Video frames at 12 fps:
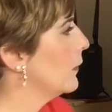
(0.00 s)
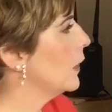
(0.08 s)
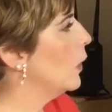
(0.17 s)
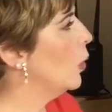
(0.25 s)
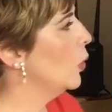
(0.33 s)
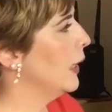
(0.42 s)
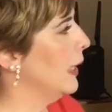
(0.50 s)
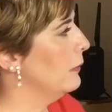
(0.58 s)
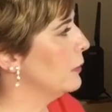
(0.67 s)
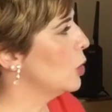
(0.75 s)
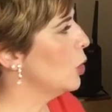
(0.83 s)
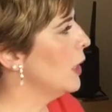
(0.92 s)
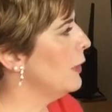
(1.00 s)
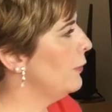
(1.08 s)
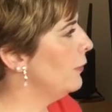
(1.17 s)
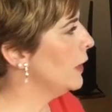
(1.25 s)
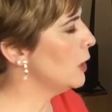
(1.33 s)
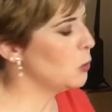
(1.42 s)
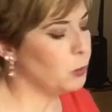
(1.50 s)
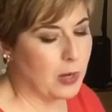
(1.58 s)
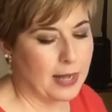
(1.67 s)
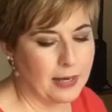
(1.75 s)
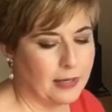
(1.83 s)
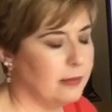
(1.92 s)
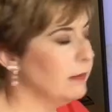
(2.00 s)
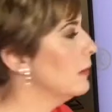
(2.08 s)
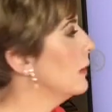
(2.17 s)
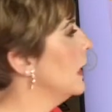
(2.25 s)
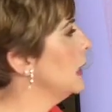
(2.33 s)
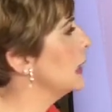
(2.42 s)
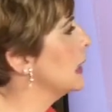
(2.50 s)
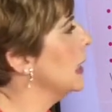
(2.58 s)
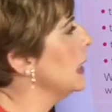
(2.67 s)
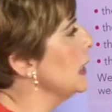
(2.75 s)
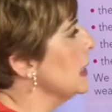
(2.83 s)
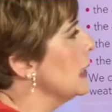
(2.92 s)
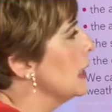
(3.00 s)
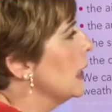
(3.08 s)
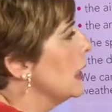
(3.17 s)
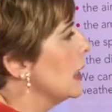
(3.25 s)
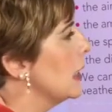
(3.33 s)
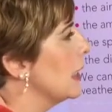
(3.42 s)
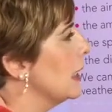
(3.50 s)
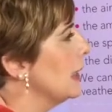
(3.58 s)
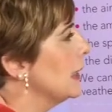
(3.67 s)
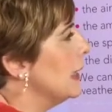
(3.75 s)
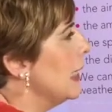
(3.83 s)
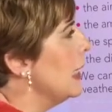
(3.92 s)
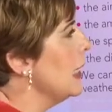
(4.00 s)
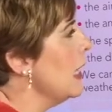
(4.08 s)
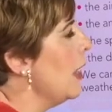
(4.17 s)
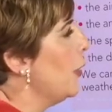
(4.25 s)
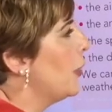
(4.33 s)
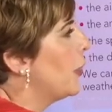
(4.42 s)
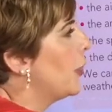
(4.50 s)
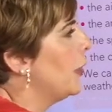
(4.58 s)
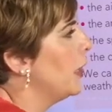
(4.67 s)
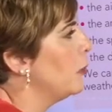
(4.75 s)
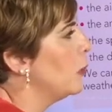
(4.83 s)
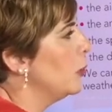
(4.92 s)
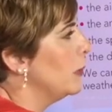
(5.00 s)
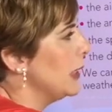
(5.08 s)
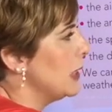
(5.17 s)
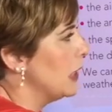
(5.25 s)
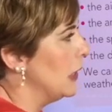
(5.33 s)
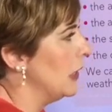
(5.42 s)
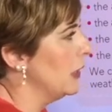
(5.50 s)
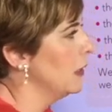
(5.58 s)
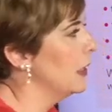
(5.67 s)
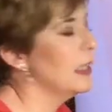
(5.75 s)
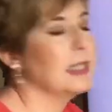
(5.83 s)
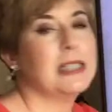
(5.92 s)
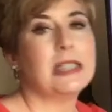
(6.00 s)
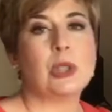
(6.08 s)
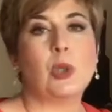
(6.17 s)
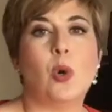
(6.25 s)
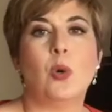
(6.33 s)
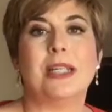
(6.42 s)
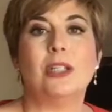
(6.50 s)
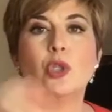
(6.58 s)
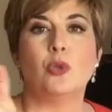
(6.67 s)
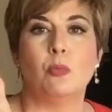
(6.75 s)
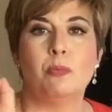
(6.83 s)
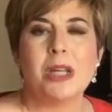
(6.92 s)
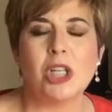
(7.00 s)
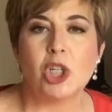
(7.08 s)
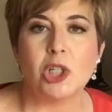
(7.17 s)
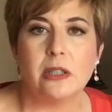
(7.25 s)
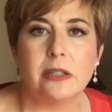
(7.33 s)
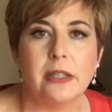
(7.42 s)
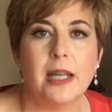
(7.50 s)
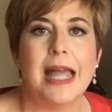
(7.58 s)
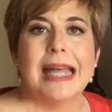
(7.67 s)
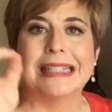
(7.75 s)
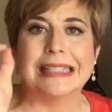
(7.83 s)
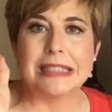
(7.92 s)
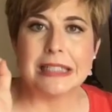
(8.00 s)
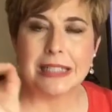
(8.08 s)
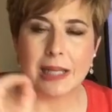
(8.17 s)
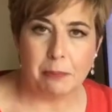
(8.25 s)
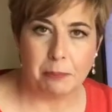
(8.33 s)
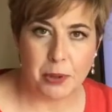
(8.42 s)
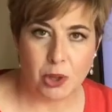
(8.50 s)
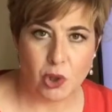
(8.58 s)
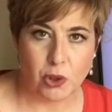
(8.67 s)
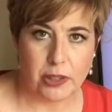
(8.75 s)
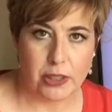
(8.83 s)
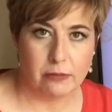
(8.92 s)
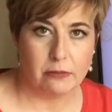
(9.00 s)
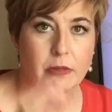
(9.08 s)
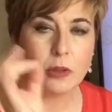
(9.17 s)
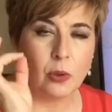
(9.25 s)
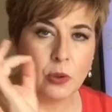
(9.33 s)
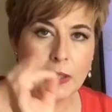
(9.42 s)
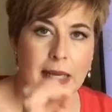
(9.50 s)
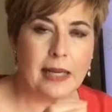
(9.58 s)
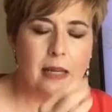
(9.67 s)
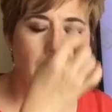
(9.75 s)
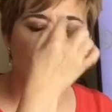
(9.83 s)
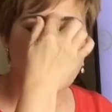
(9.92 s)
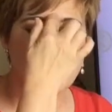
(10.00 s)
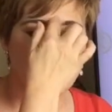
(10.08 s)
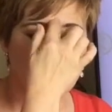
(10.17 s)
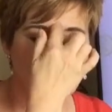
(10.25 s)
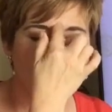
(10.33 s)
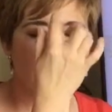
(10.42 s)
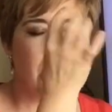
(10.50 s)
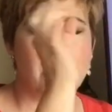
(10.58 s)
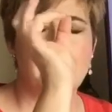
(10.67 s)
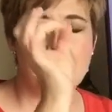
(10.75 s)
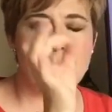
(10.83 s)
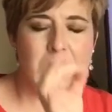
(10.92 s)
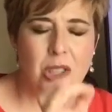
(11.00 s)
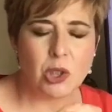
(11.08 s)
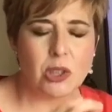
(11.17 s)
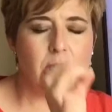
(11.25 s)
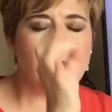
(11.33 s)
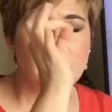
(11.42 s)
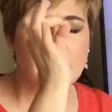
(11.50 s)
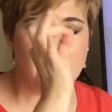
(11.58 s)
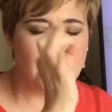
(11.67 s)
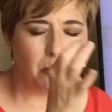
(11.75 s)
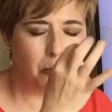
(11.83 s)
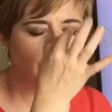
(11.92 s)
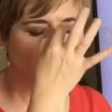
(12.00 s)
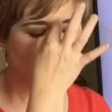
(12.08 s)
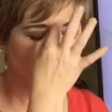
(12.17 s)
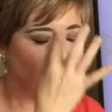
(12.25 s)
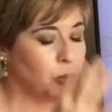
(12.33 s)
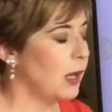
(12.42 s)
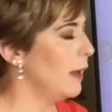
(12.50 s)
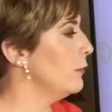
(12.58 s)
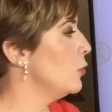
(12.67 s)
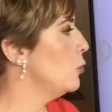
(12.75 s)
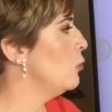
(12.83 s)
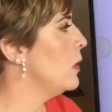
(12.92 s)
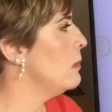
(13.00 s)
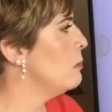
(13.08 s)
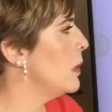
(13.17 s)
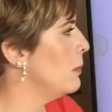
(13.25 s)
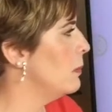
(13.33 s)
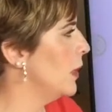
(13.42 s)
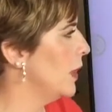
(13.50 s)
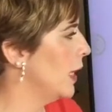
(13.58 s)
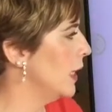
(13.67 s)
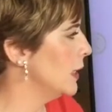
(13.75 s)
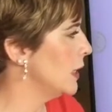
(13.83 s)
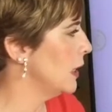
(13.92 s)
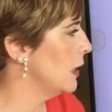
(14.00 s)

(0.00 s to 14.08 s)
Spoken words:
Okay, so the first one is this, is the thermometer. It's going to measure temperature, okay? Thermometer measures temperature. You have to remember that.